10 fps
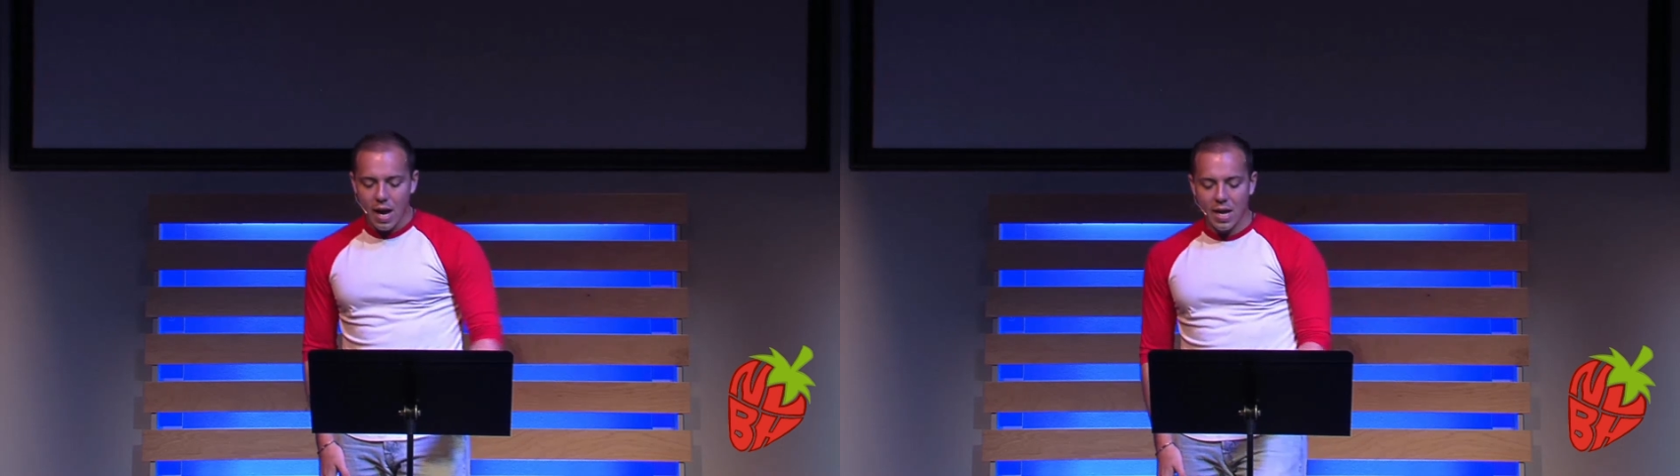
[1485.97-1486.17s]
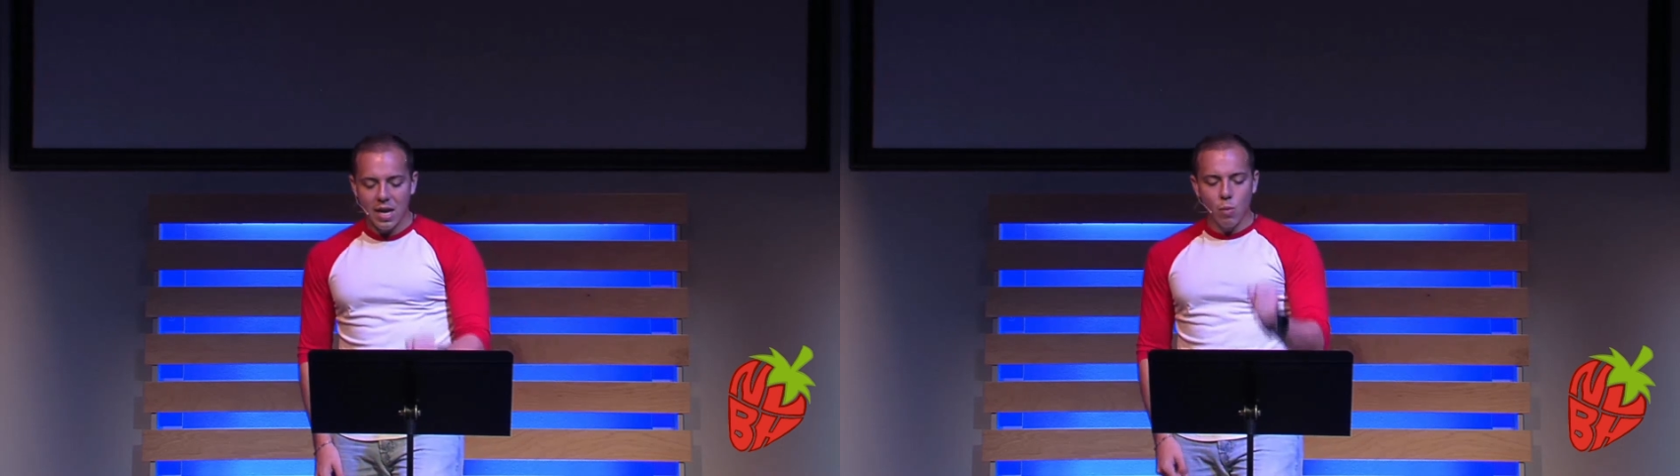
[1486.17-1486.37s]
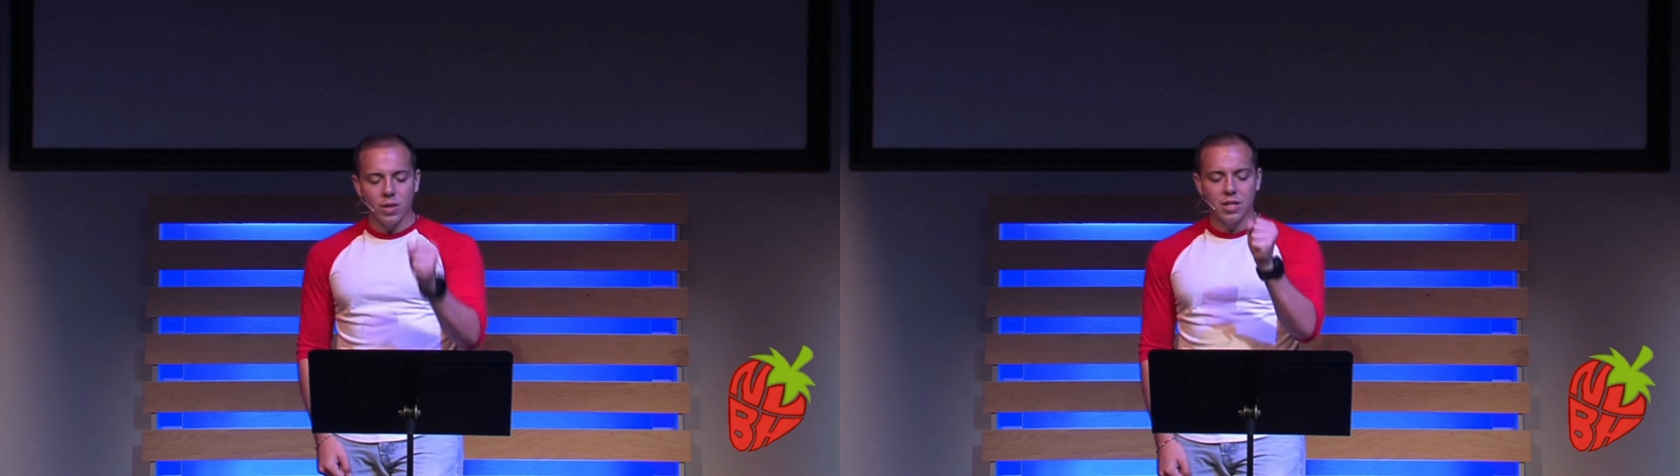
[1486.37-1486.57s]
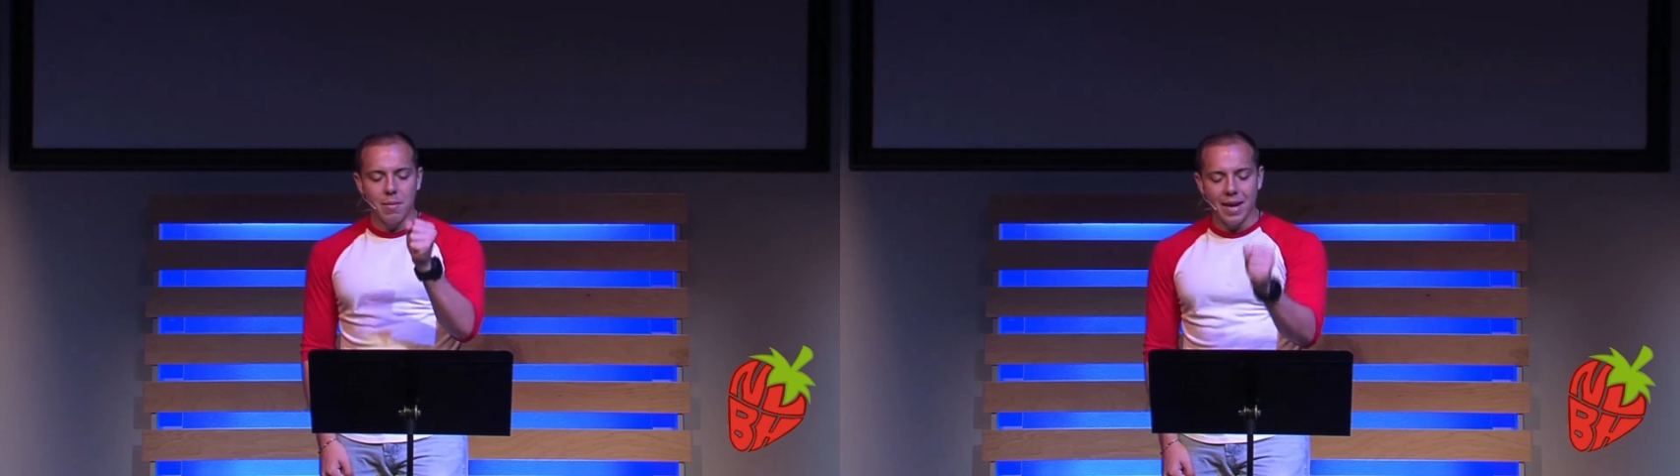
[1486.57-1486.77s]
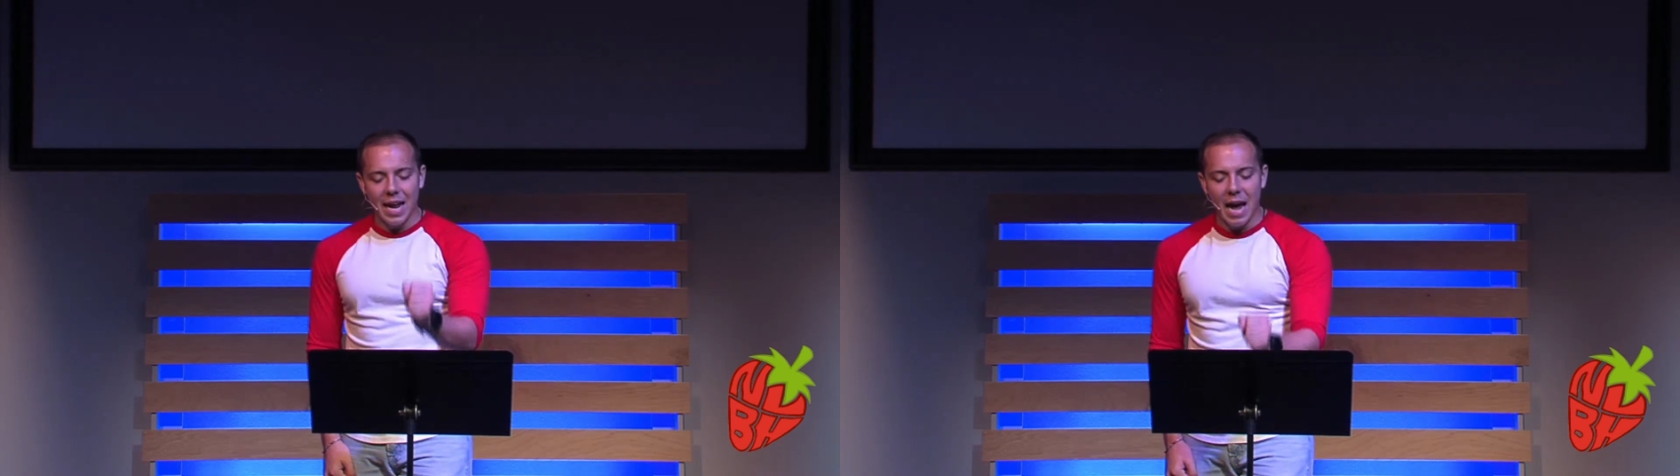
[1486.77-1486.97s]
and he wants to
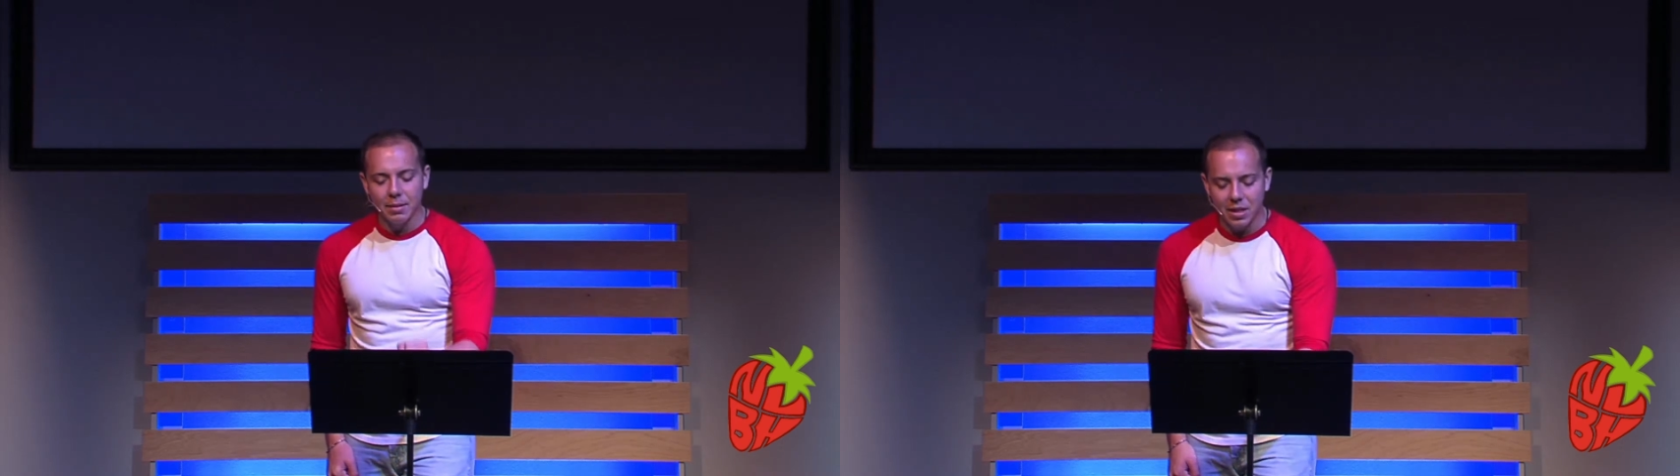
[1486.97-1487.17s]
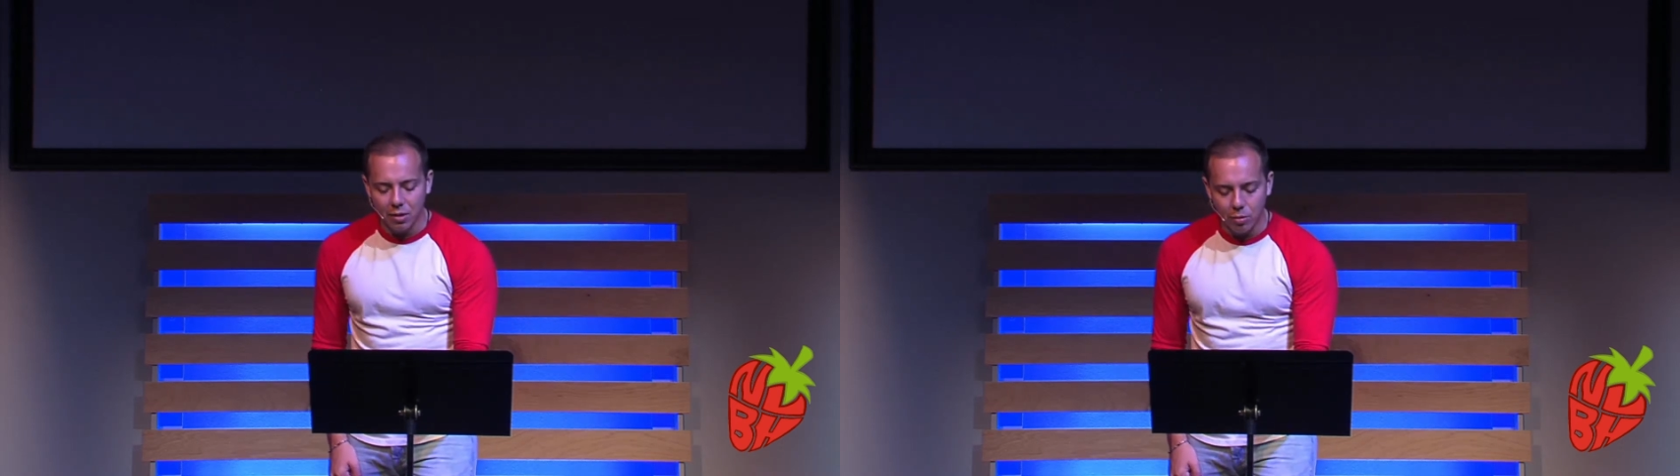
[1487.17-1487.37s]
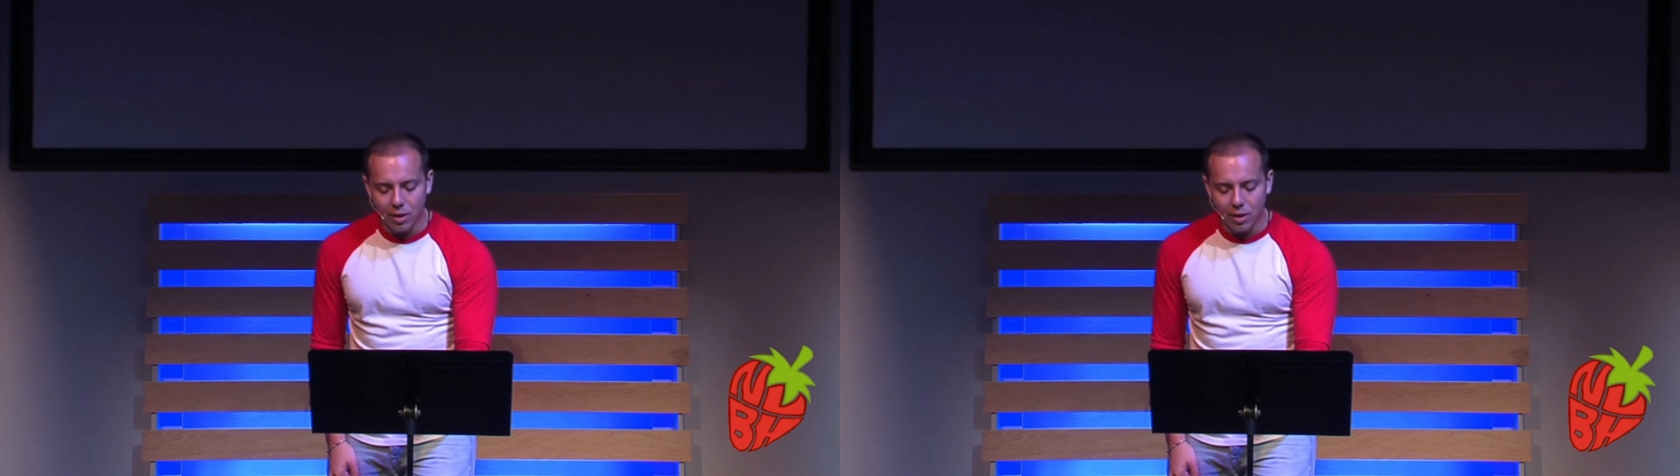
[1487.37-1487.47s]
make it absolutely